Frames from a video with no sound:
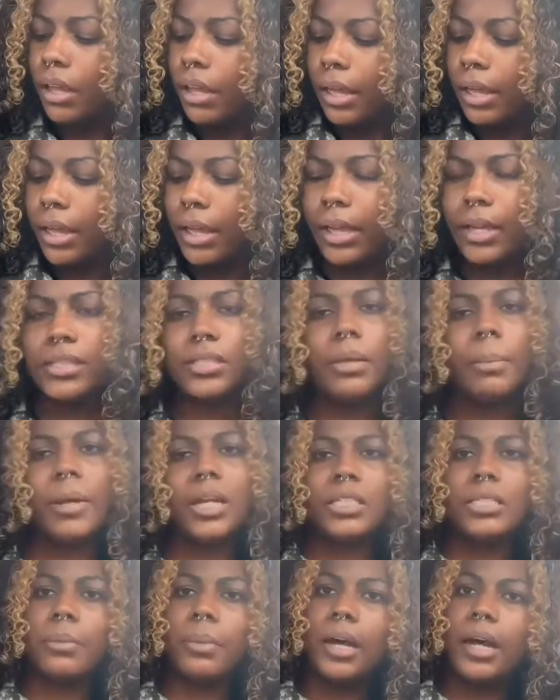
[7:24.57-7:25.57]
head to
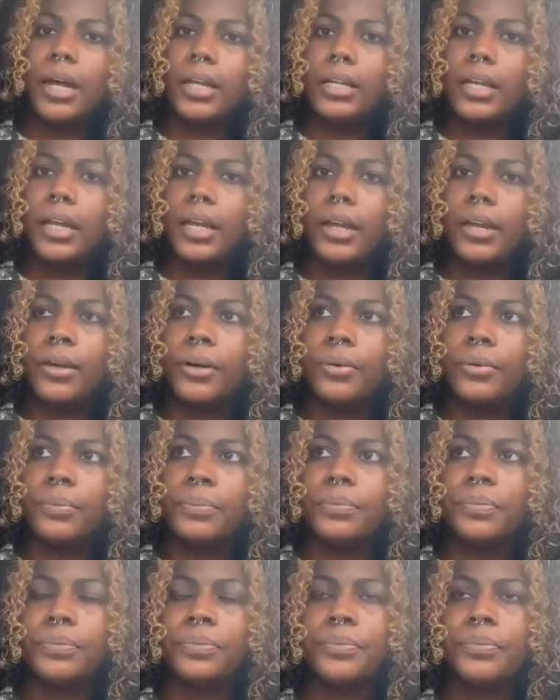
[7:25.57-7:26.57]
Best Buy now
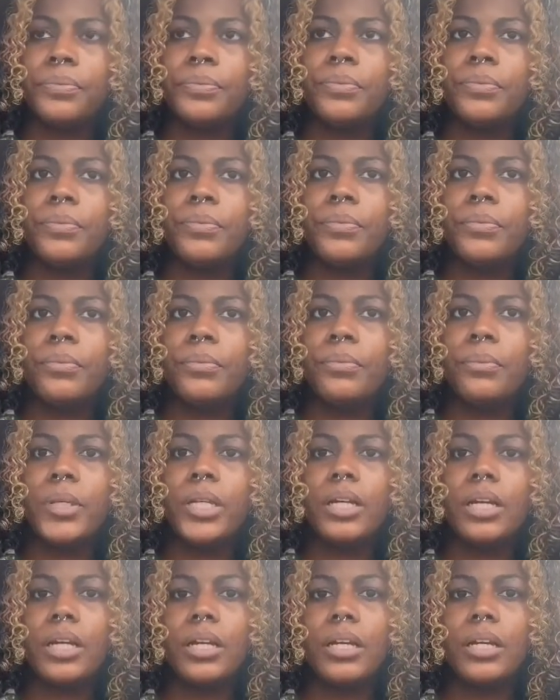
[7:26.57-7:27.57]

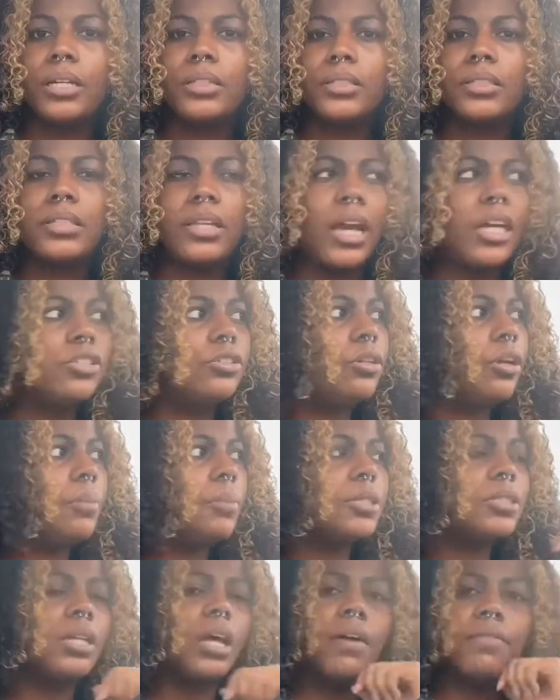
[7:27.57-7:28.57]
because it's actually
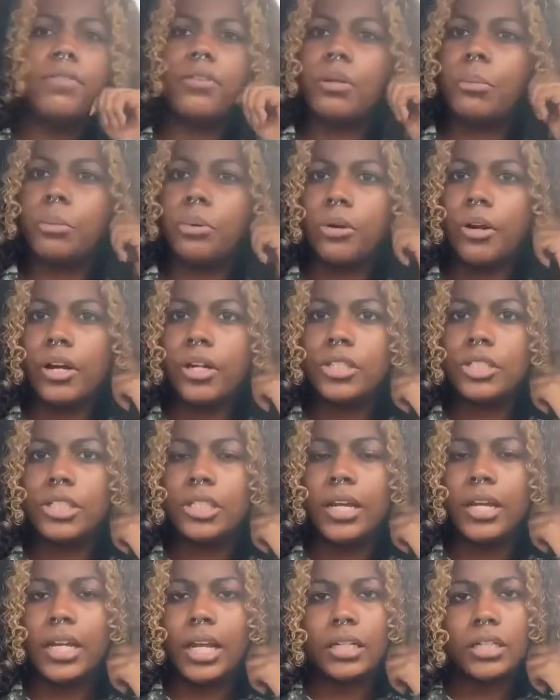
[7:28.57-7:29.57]
almost time for the brunch
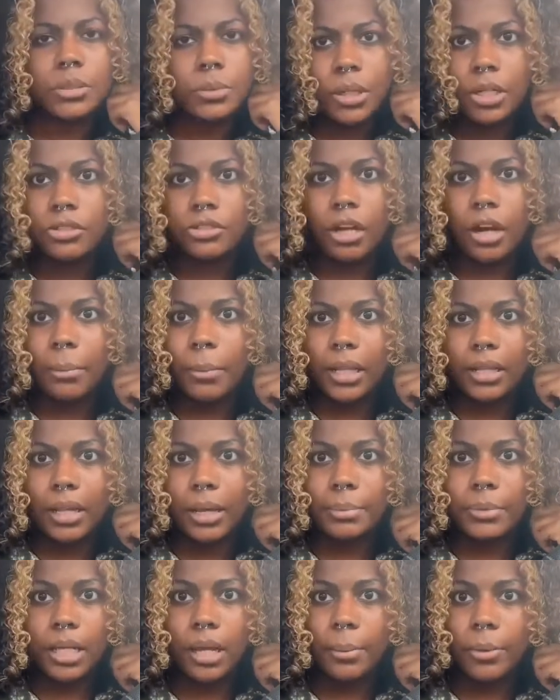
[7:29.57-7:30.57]
and I just want to drop my
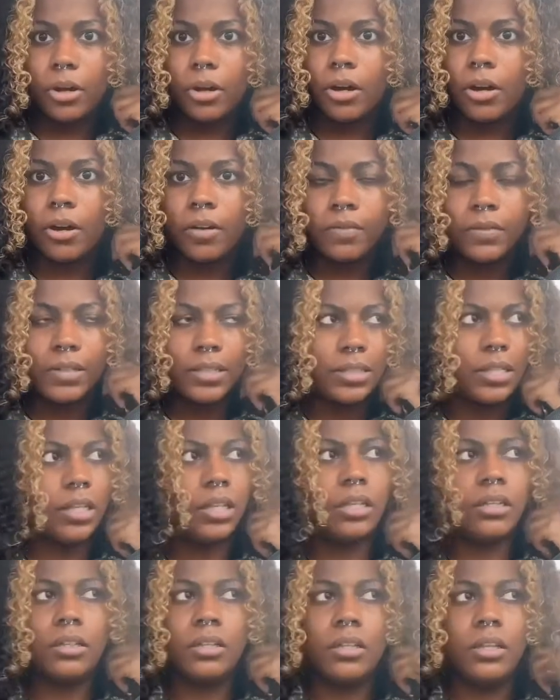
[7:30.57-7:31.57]
laptop off and
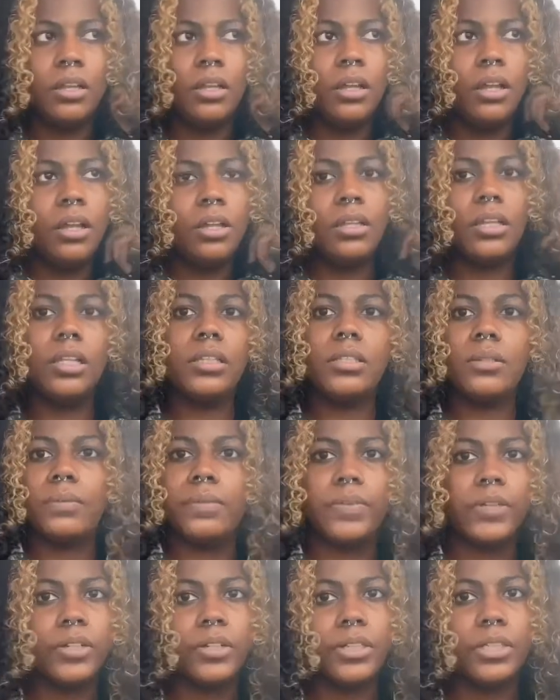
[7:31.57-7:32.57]
like let them
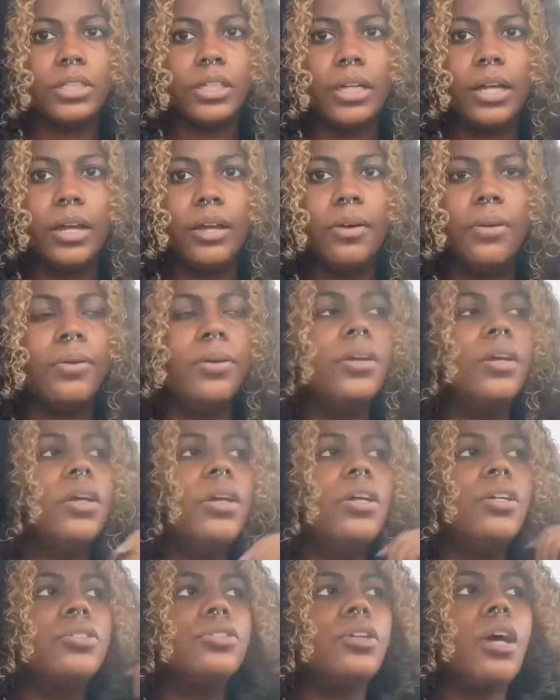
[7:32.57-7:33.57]
figure shit out.
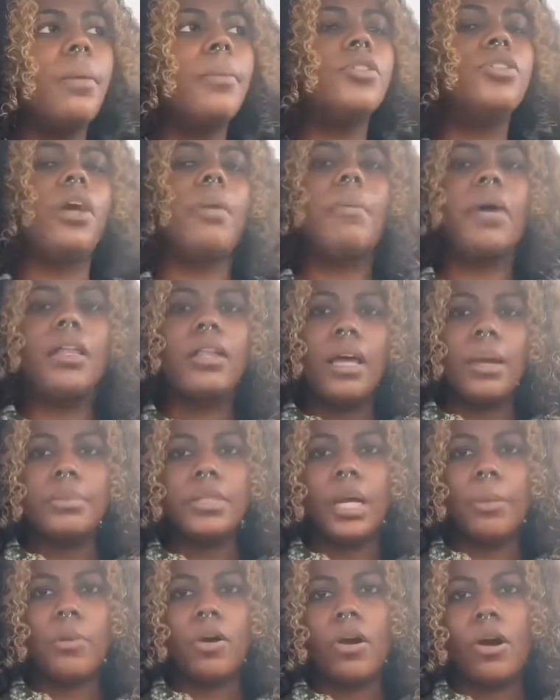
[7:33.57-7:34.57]
So I'm gonna drop my
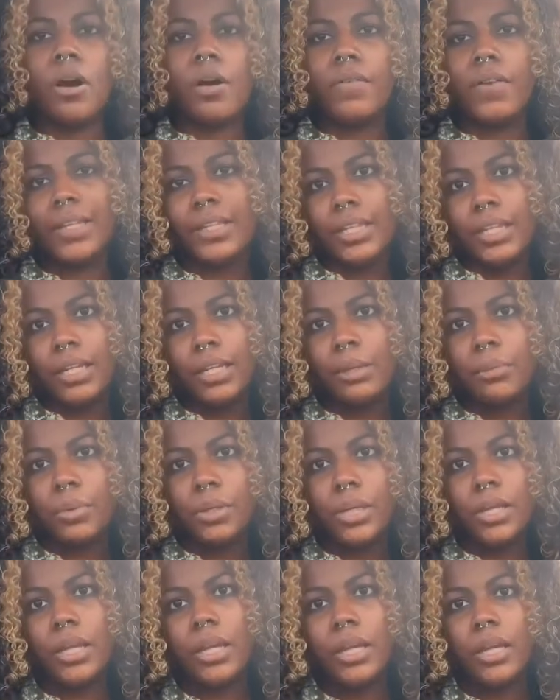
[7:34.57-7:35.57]
laptop off and then I'm
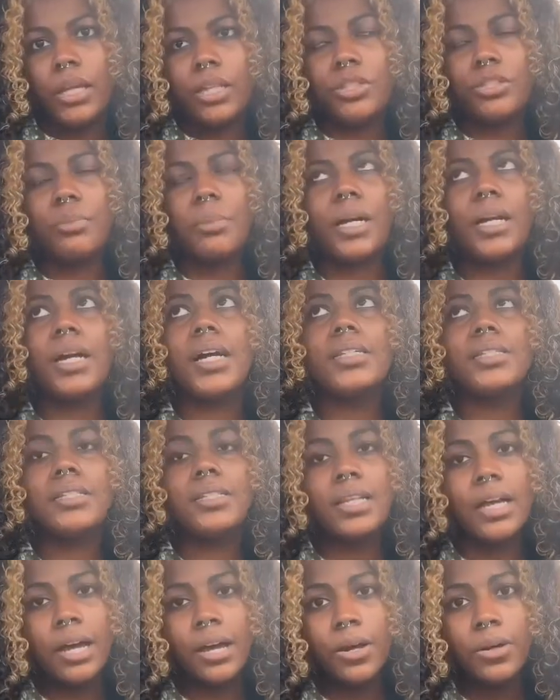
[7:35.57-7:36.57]
gonna head to my cousin's
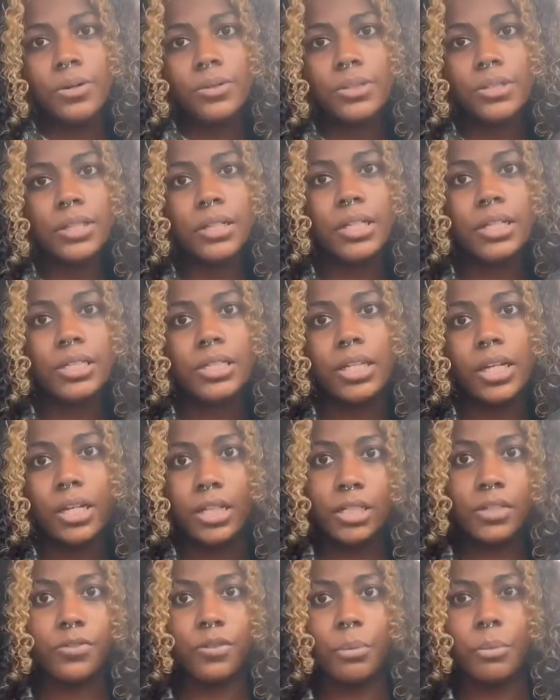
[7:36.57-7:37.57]
house to get
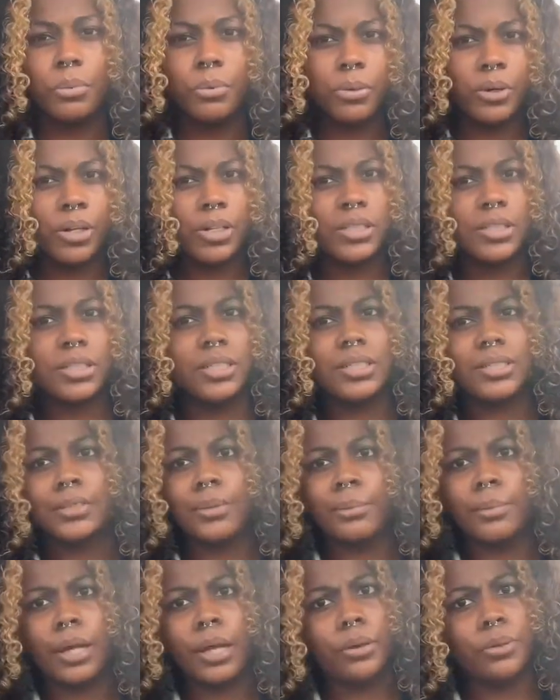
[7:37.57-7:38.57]
changed for brunch because I'm
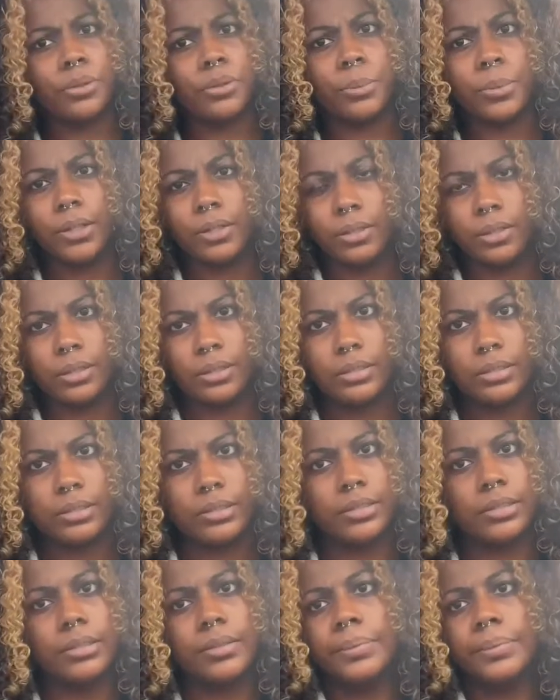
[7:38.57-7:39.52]
not gonna wear this.